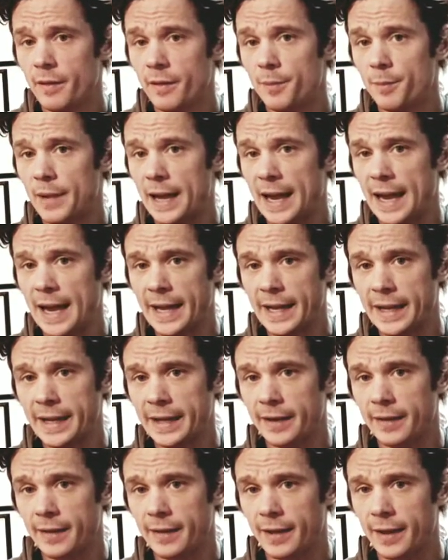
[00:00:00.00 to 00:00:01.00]
by
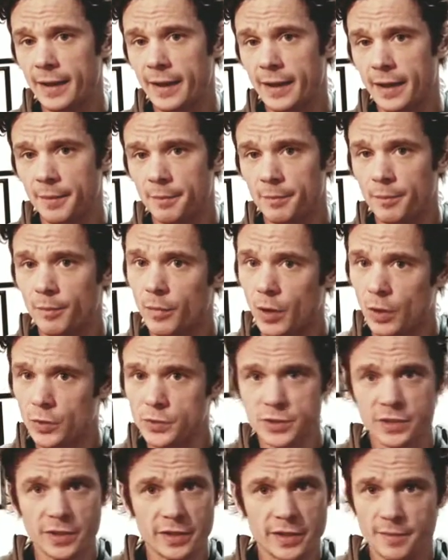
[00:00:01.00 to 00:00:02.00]
it,
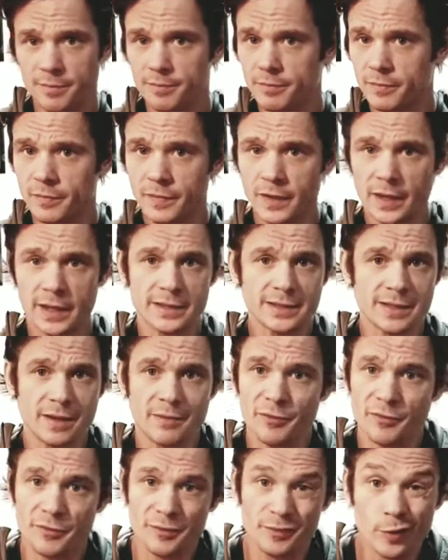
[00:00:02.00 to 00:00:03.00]
most of them, and
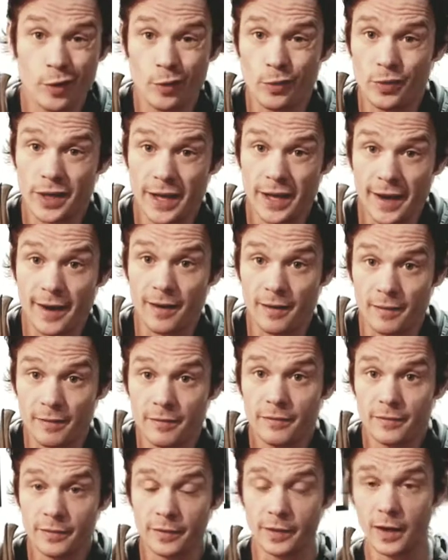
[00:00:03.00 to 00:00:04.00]
some of them don't care,
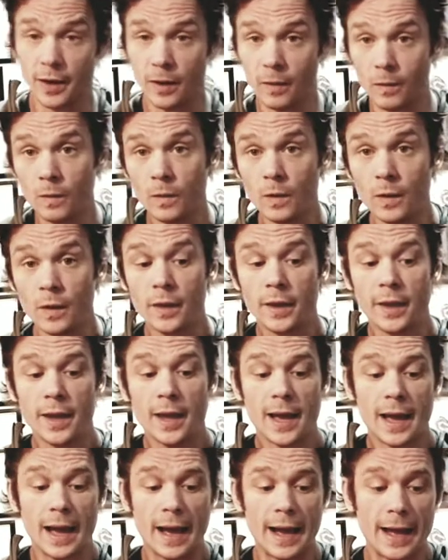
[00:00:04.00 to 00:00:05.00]
you know.
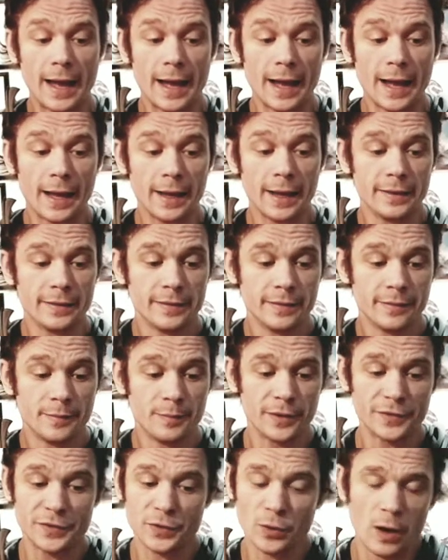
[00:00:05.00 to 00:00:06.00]

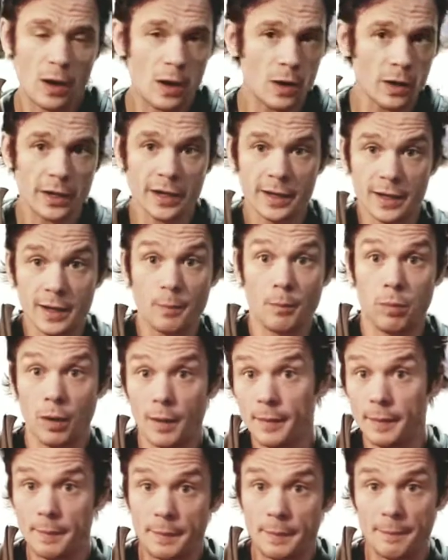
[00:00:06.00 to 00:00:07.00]
But they're all going to come
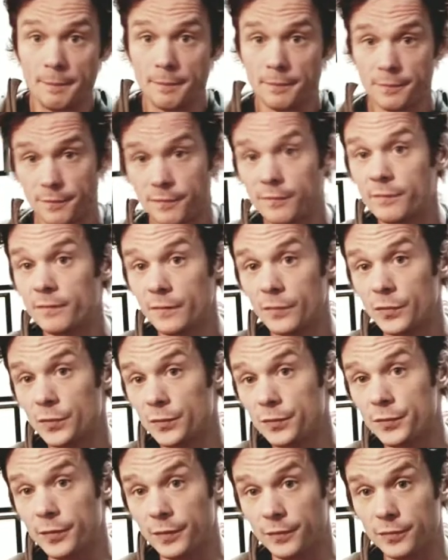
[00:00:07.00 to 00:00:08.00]
pop, pop, pop
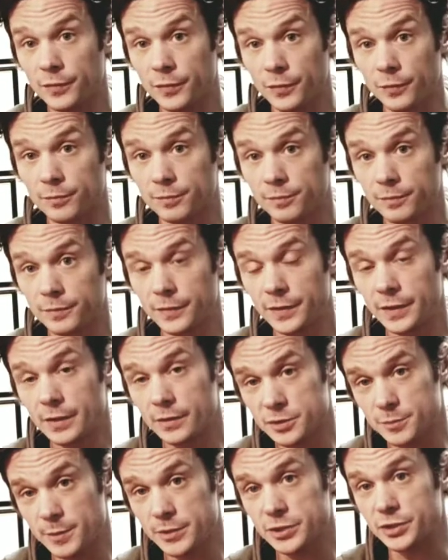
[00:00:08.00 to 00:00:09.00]
for, you know,
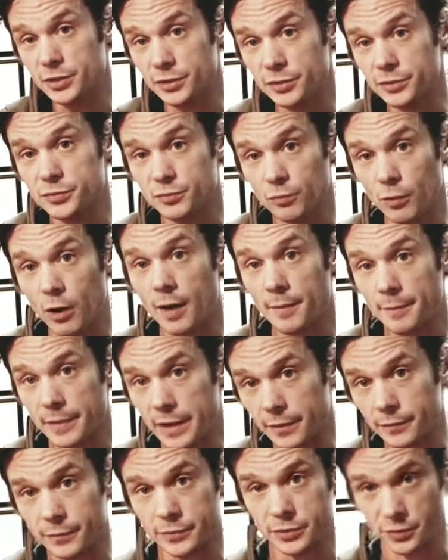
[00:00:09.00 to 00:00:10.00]
especially use raw
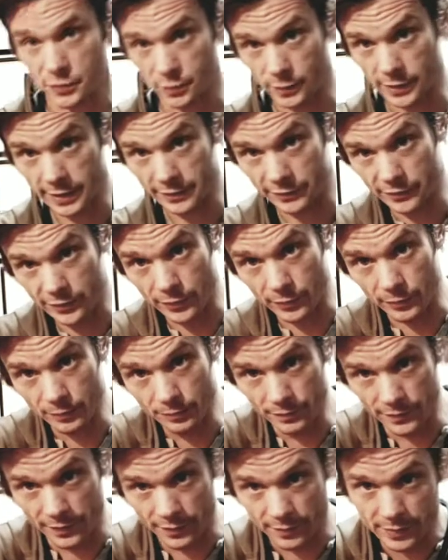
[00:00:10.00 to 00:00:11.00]
meat, which is what I do
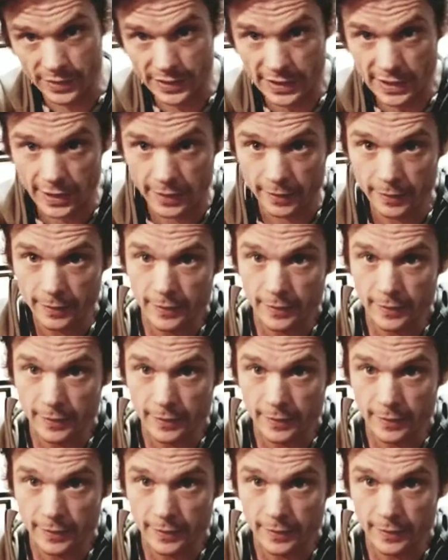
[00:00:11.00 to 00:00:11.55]
in the beginning.